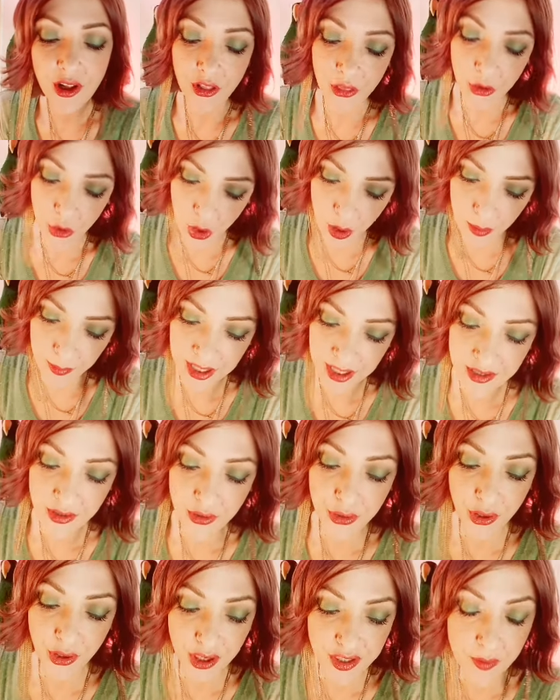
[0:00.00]
The Hermits
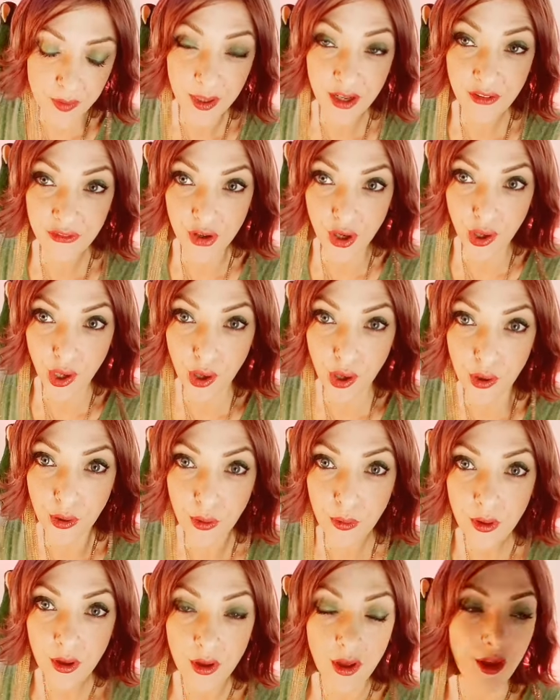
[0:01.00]
could also be a
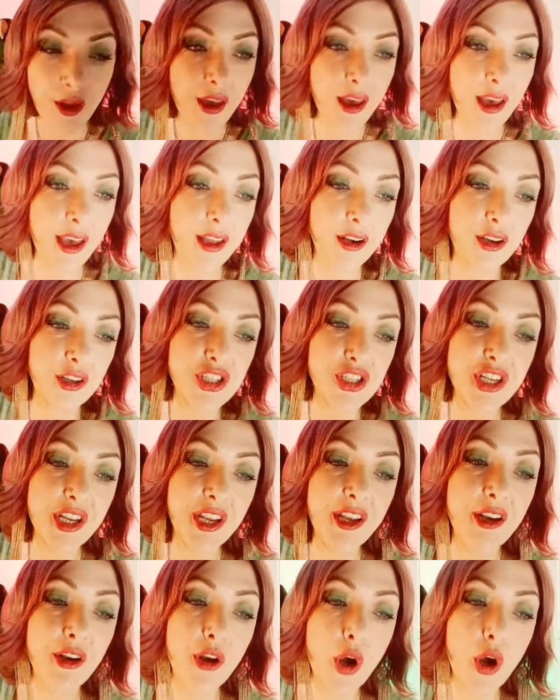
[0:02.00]
Virgo energy.